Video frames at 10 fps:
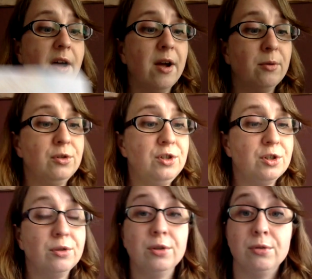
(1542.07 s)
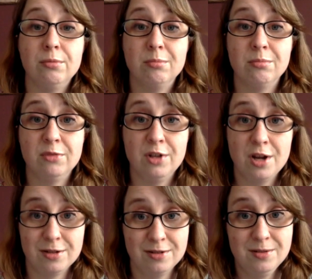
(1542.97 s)
I will show you the
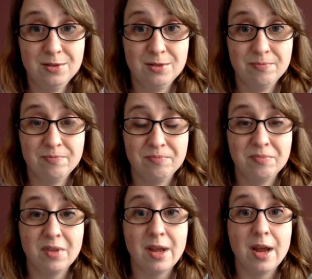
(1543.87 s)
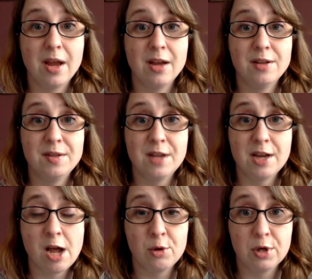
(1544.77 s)
yarns and
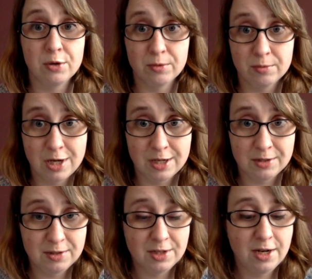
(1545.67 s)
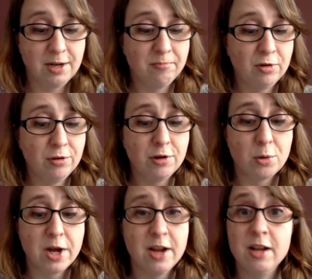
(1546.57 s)
then I will say look
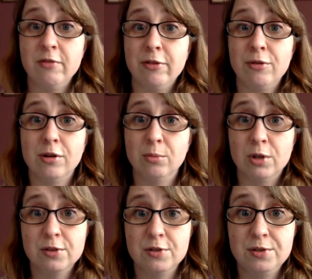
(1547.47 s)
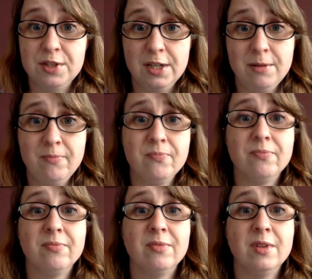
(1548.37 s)
away if you don't want to see,
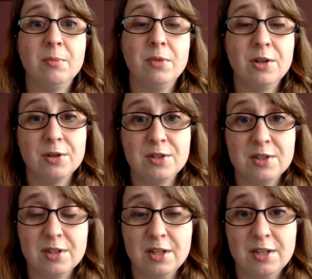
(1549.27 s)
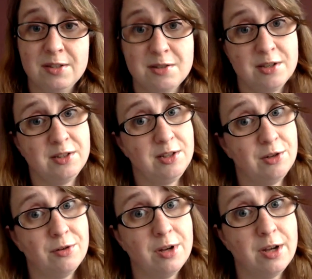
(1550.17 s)
because it's
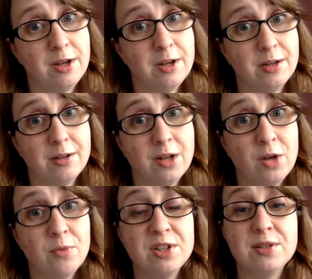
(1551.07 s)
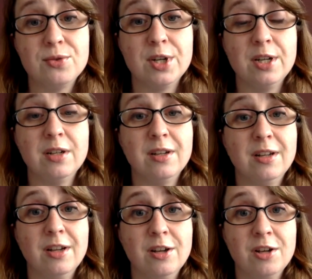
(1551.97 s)
still a mystery
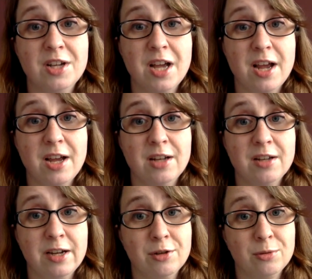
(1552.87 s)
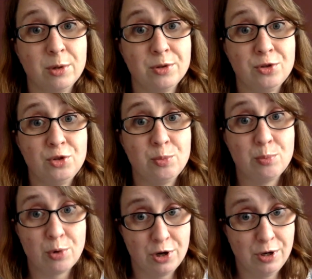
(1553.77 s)
and I don't want to
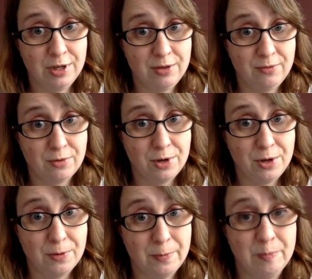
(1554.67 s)
spoil it for you.